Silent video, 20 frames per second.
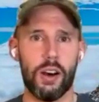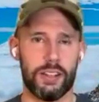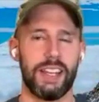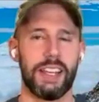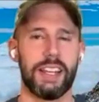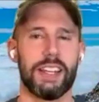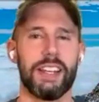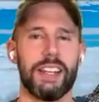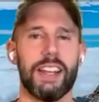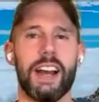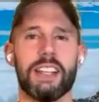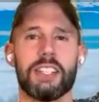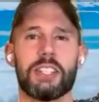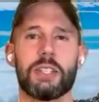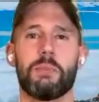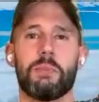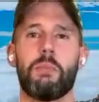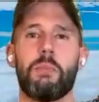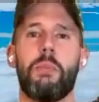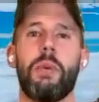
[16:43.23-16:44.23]
Take a
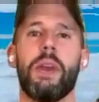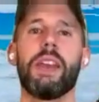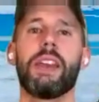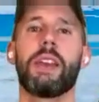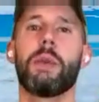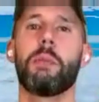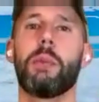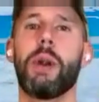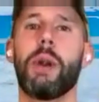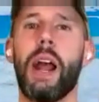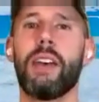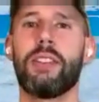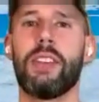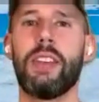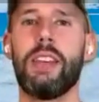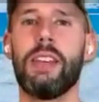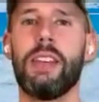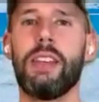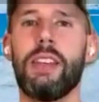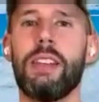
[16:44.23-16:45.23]
nice big breath
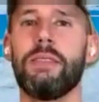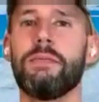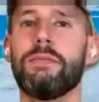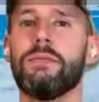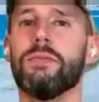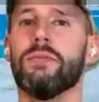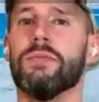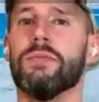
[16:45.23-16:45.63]
in.